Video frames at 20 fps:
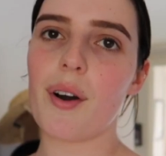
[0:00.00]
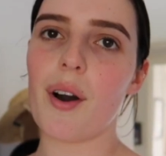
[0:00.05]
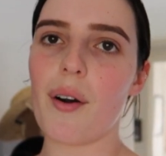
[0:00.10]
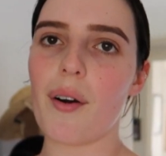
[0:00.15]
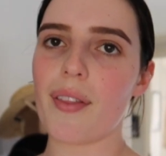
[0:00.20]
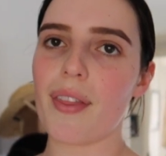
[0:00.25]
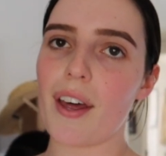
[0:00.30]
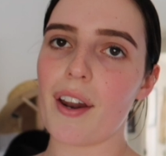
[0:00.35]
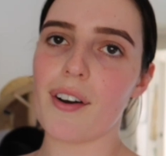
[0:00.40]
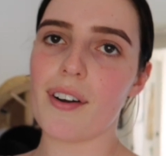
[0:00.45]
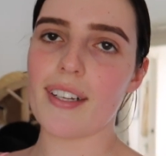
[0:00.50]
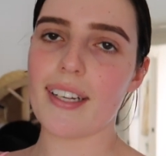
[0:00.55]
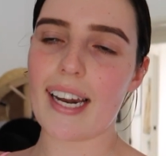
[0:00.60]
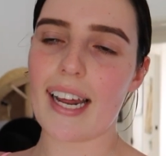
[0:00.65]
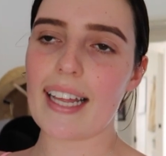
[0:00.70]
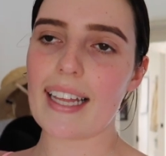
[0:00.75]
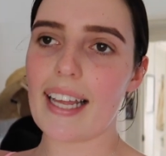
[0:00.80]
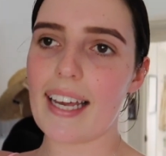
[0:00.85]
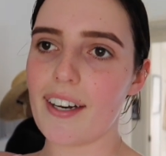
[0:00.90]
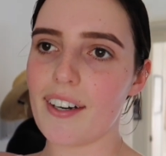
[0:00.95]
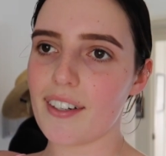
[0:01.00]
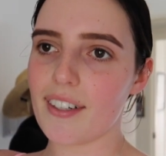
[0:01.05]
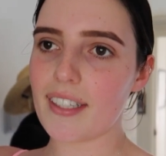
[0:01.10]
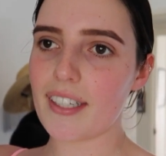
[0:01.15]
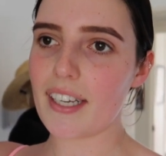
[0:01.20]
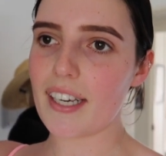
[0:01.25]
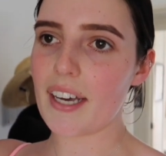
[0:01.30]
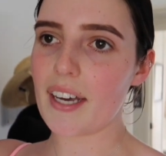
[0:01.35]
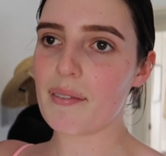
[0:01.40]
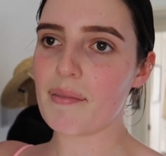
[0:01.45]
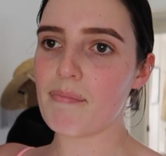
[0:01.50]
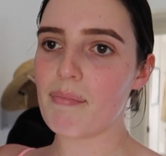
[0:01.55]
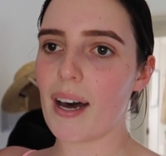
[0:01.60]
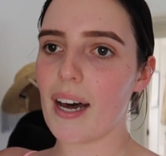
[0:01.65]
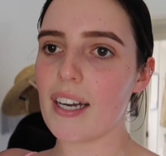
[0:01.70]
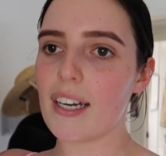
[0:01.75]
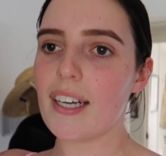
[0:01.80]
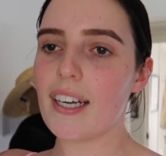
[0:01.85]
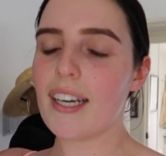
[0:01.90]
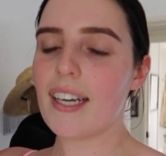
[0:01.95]
We'll go on that holiday later in the year,
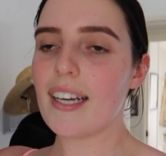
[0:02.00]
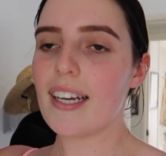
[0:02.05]
but